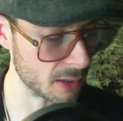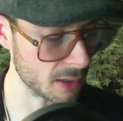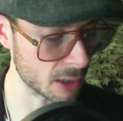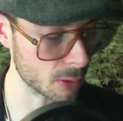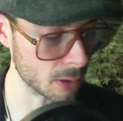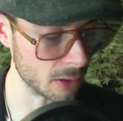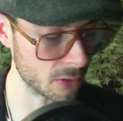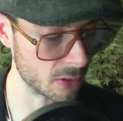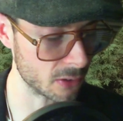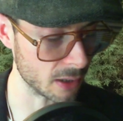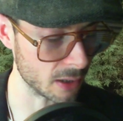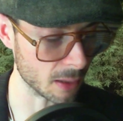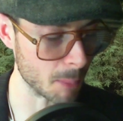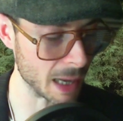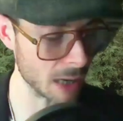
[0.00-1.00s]
decrease in
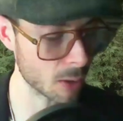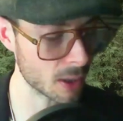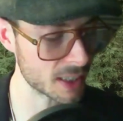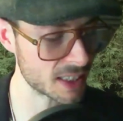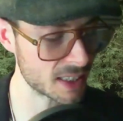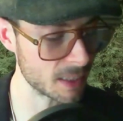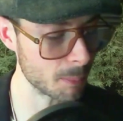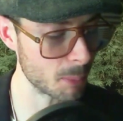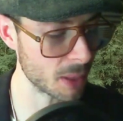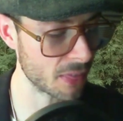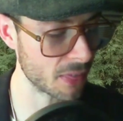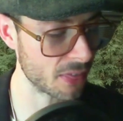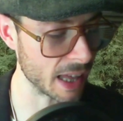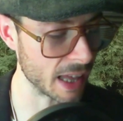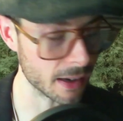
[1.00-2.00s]
the
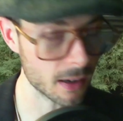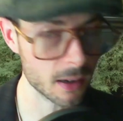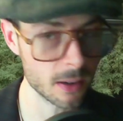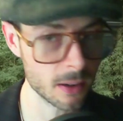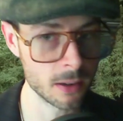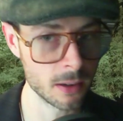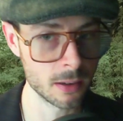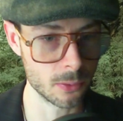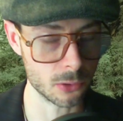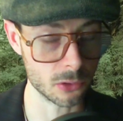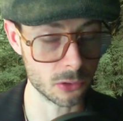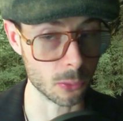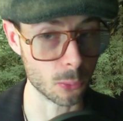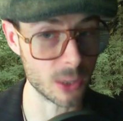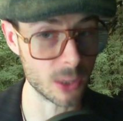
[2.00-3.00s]
parasympathetic, which
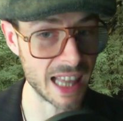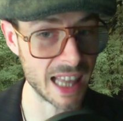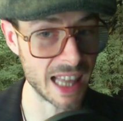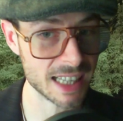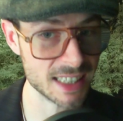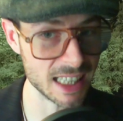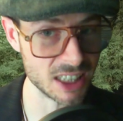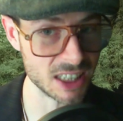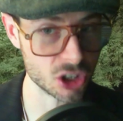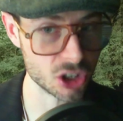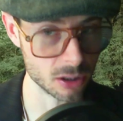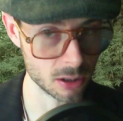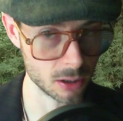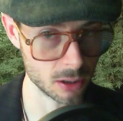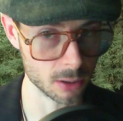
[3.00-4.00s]
is the
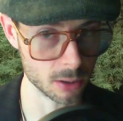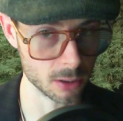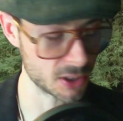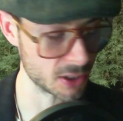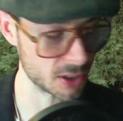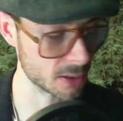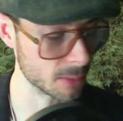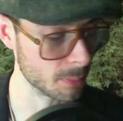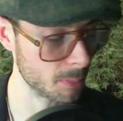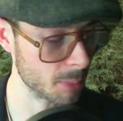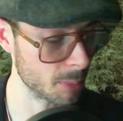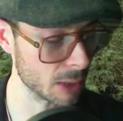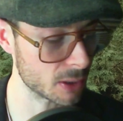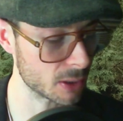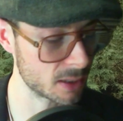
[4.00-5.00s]
relaxation nervous system,
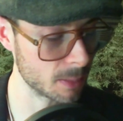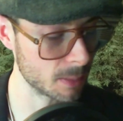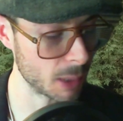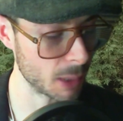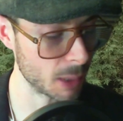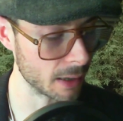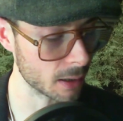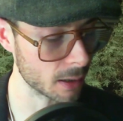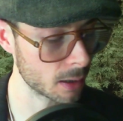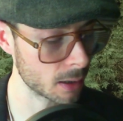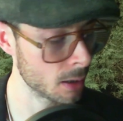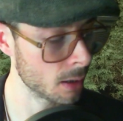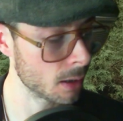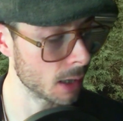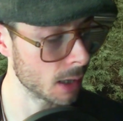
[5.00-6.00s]
parasympathetic,
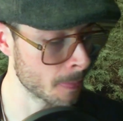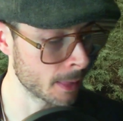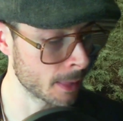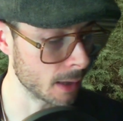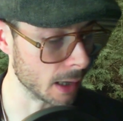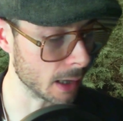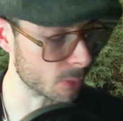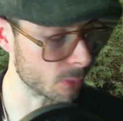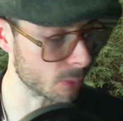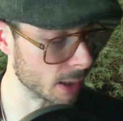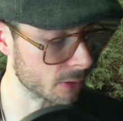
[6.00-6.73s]
as well